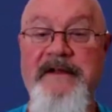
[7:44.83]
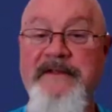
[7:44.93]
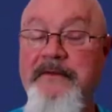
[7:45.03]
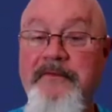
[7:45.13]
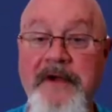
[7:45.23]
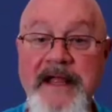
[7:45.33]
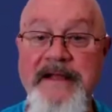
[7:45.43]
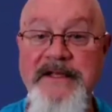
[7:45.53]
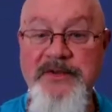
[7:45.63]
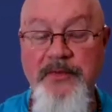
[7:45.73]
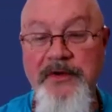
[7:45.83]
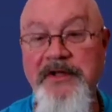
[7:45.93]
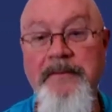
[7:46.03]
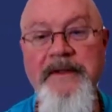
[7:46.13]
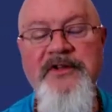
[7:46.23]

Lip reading: And the ranch, we're going to be